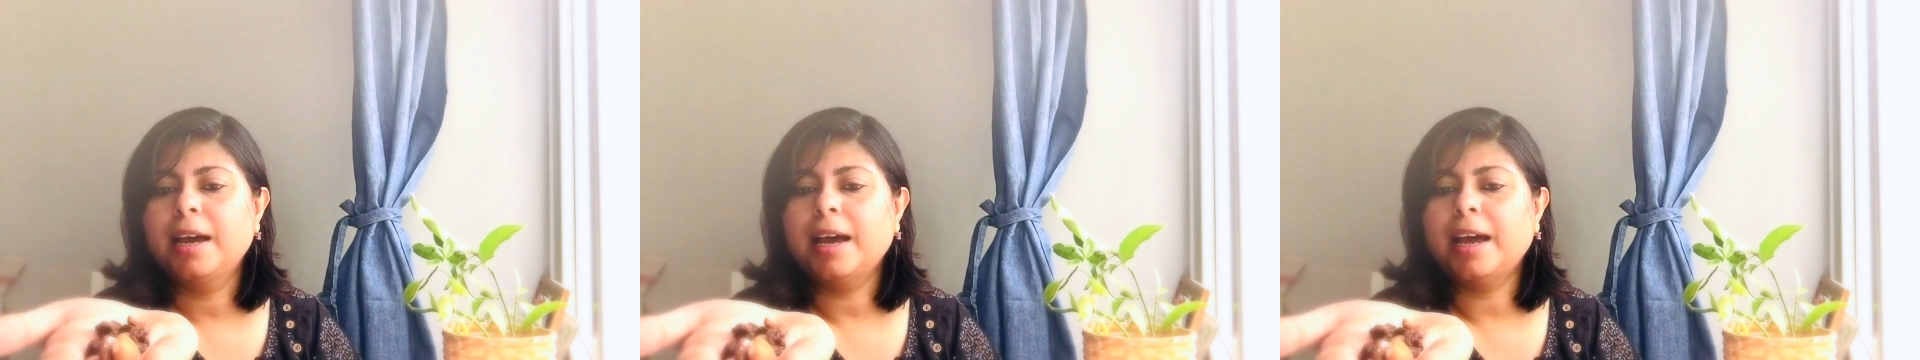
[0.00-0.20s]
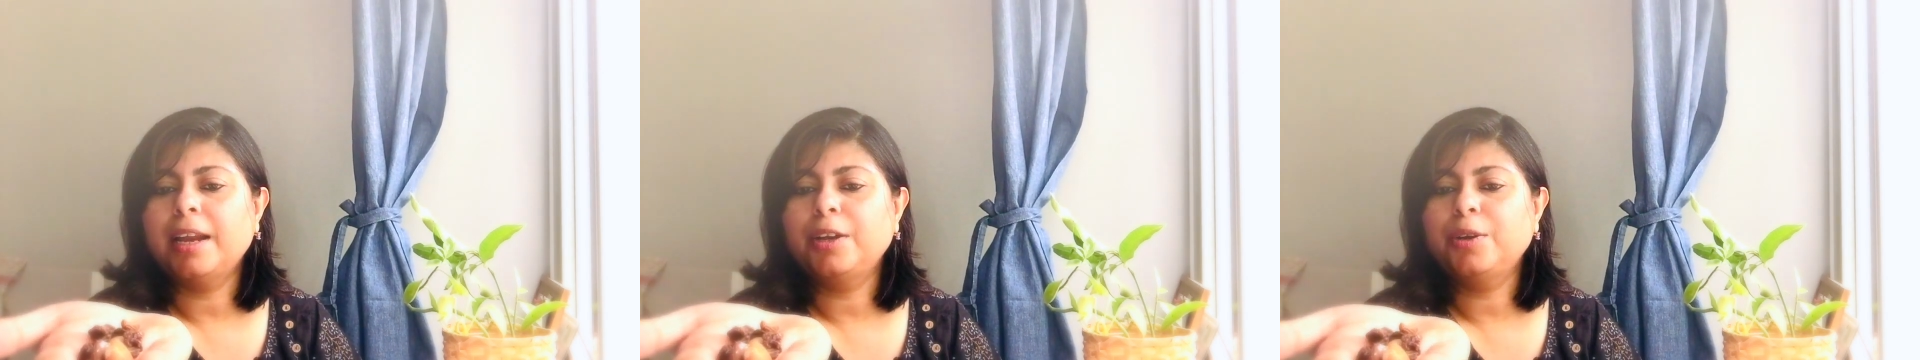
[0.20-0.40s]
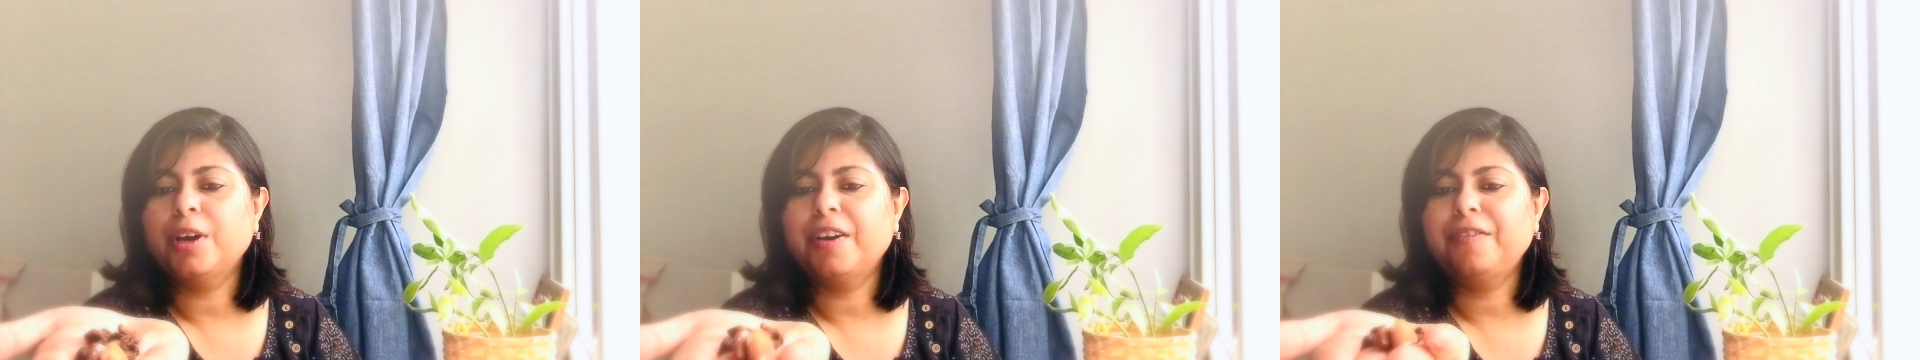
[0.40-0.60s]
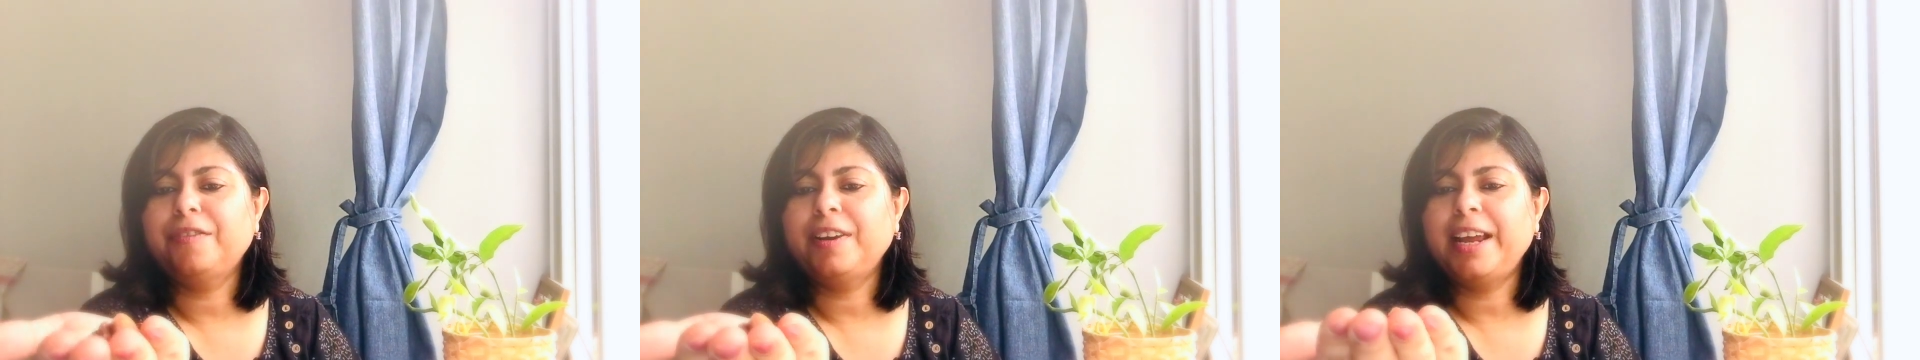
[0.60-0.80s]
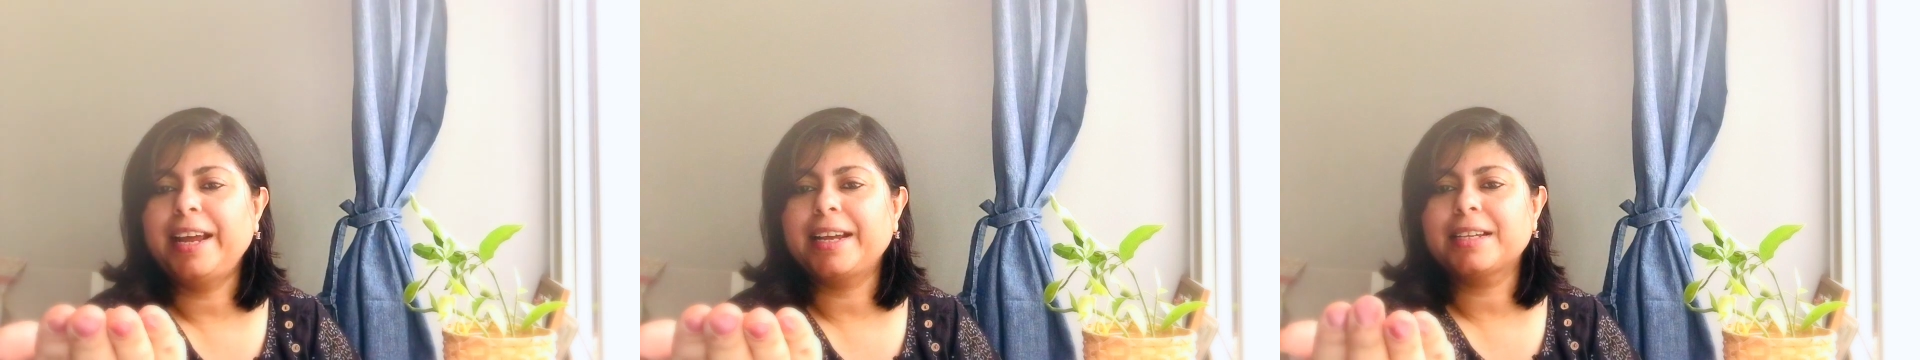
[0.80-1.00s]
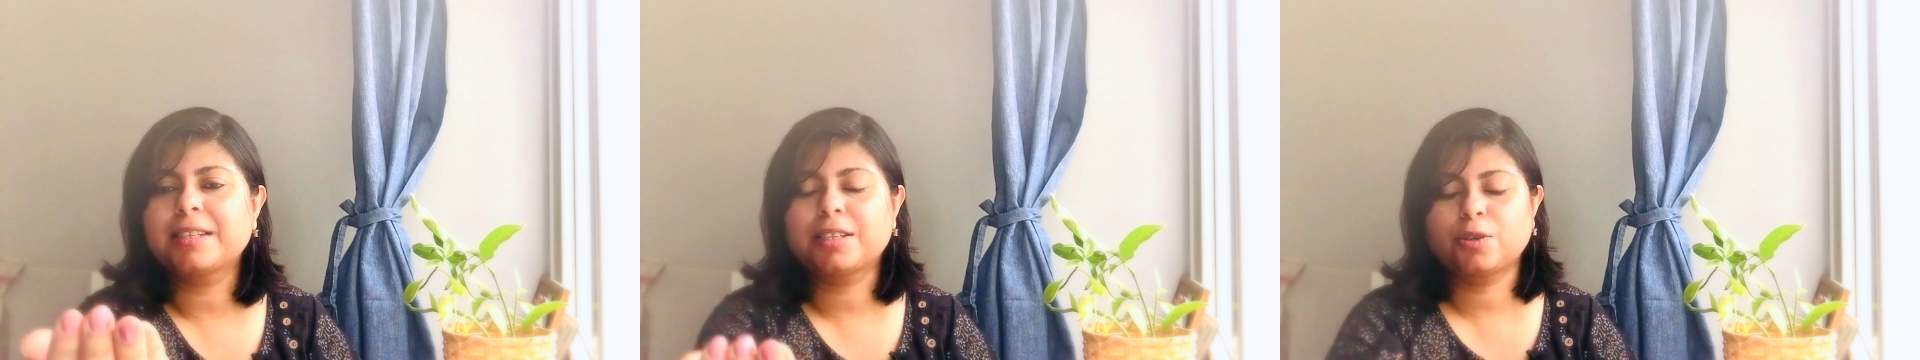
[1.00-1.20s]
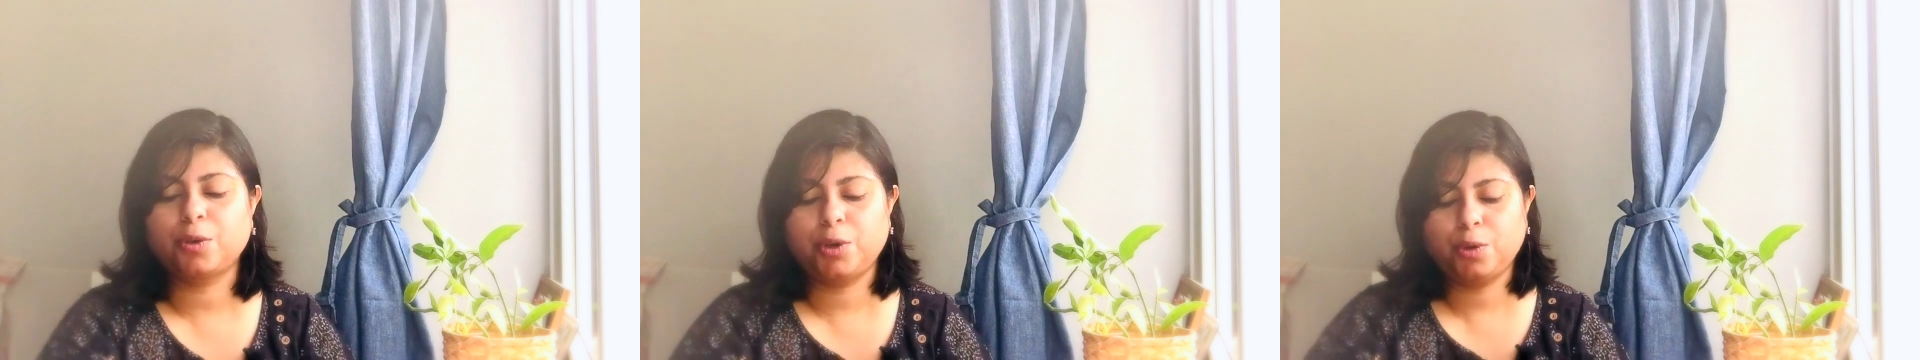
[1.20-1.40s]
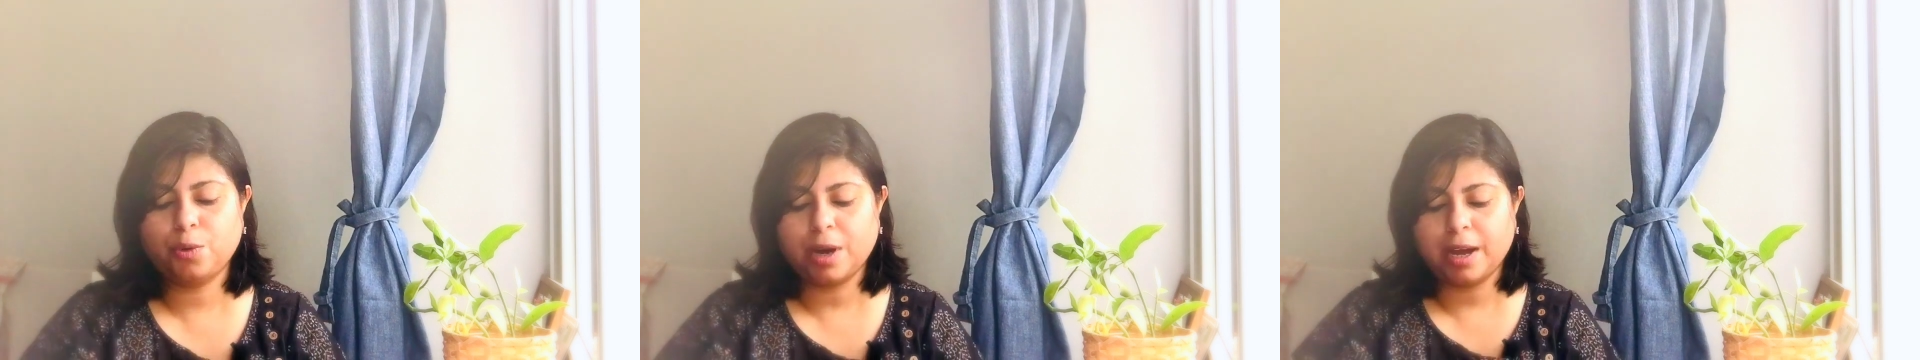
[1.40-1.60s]
and you have flakes. So
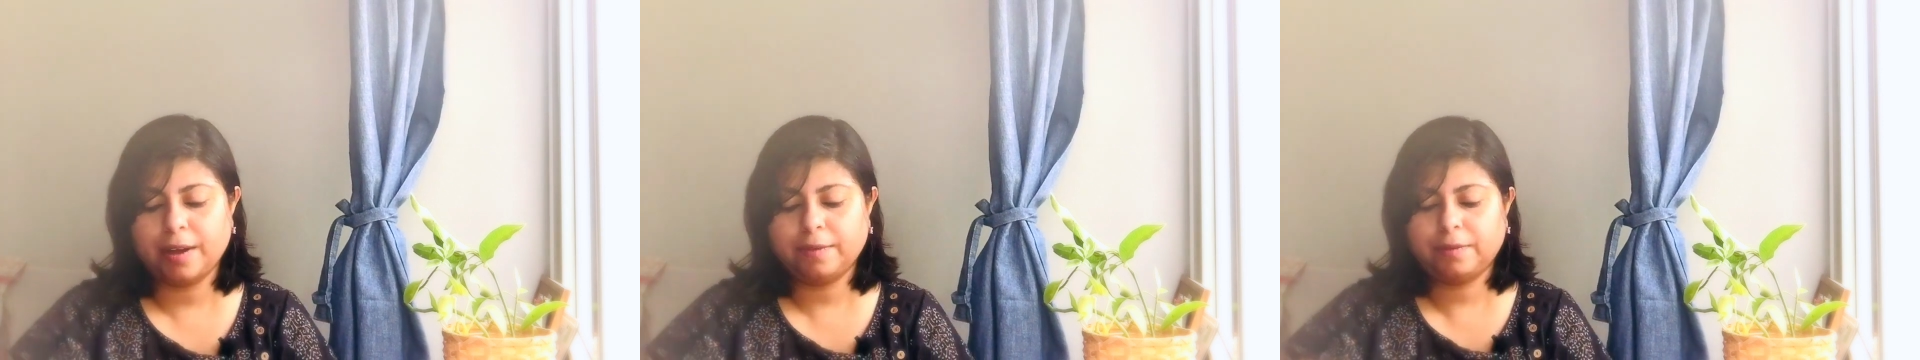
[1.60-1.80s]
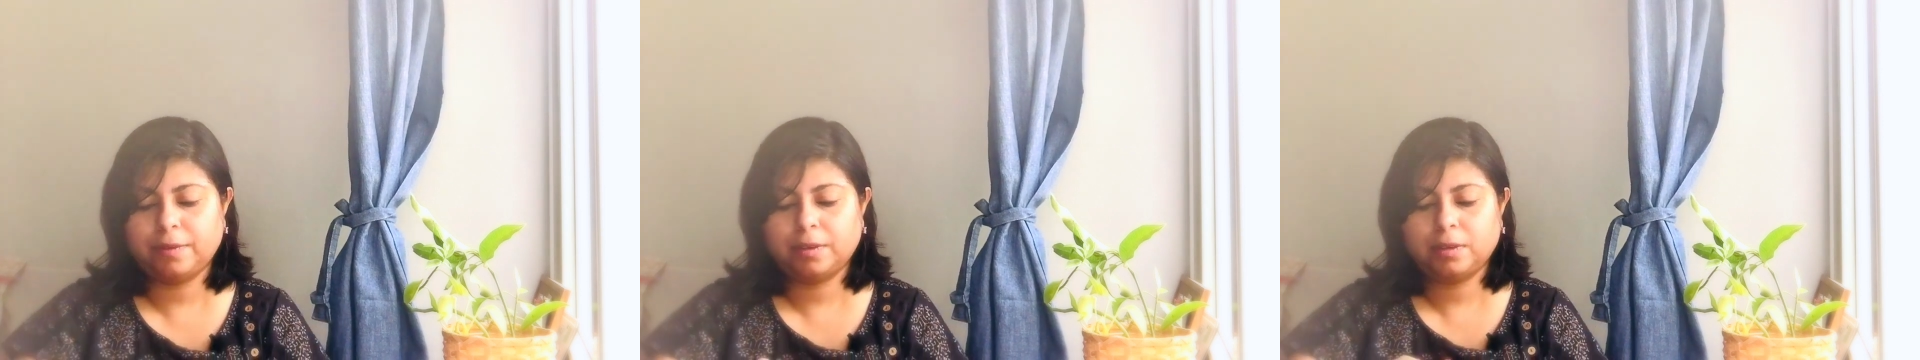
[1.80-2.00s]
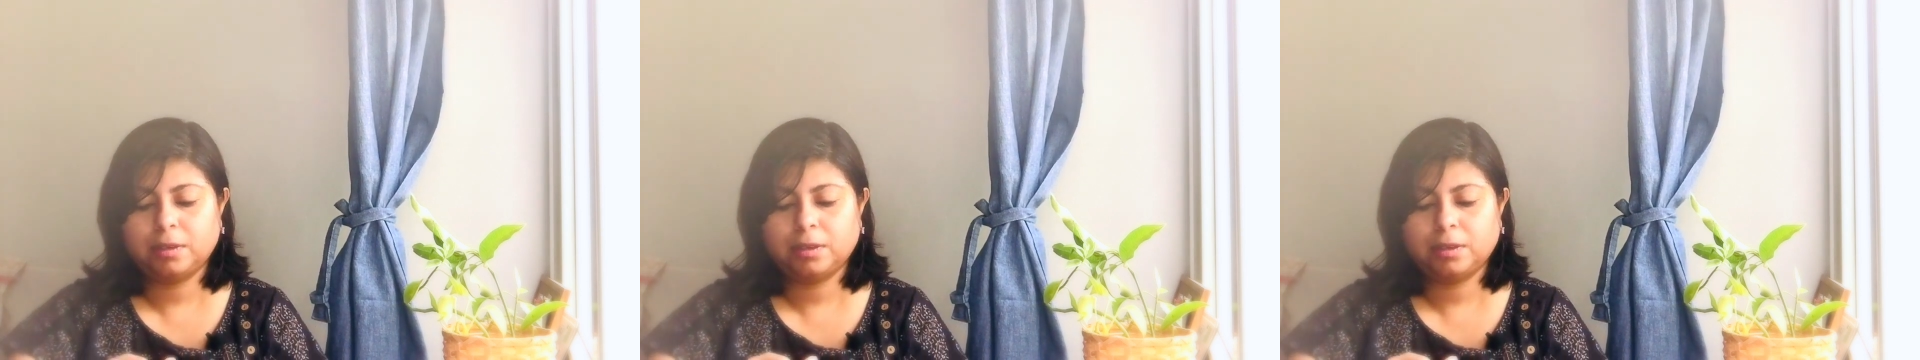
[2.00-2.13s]
you have,